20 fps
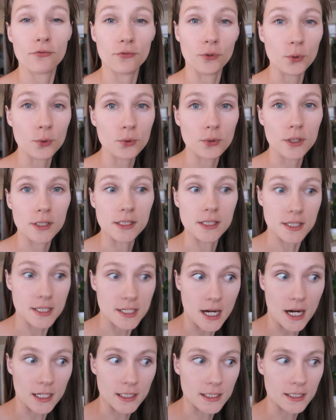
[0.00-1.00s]
food and
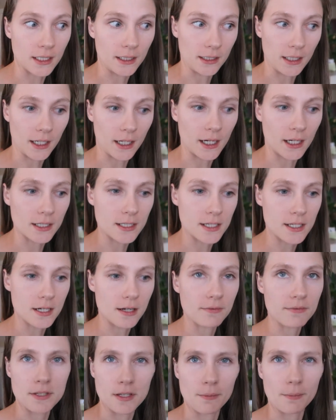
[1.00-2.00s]
snacks, like that kind of
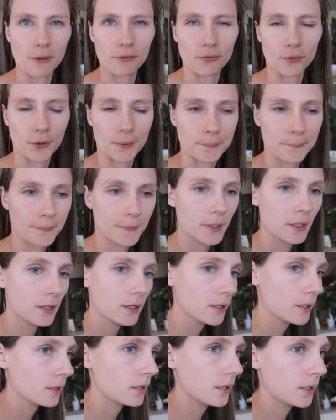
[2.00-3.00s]
stuff, is on my floor.
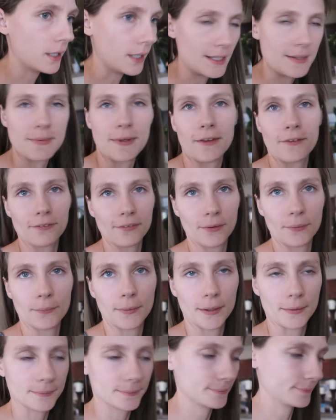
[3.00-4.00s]
And it's been there for a
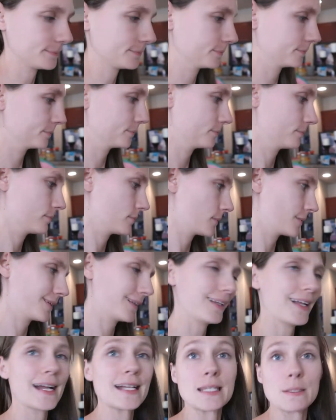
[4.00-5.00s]
while.
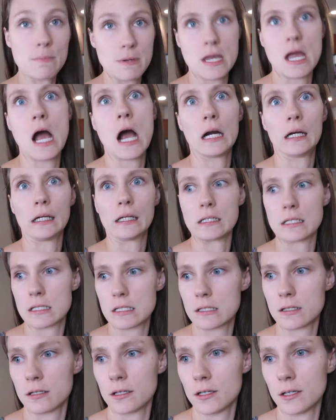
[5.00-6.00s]
Well, let's be
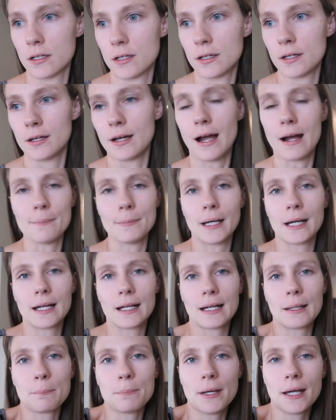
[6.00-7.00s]
honest. I'm not
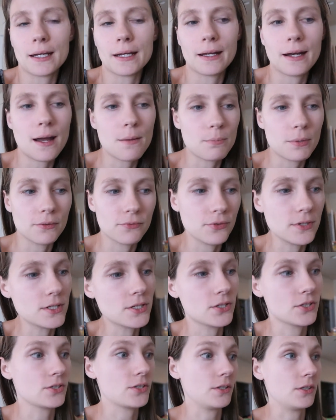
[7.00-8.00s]
gonna pick it up if
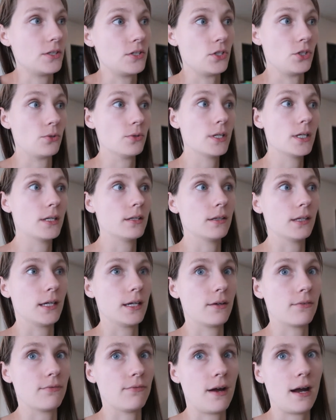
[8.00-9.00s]
he's just gonna do it
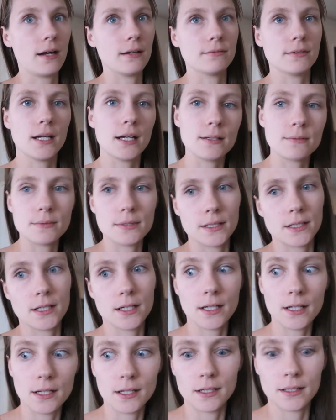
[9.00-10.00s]
like five times in a
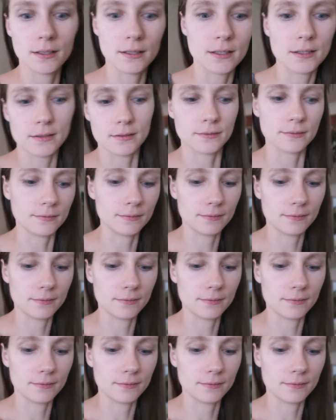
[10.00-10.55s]
day.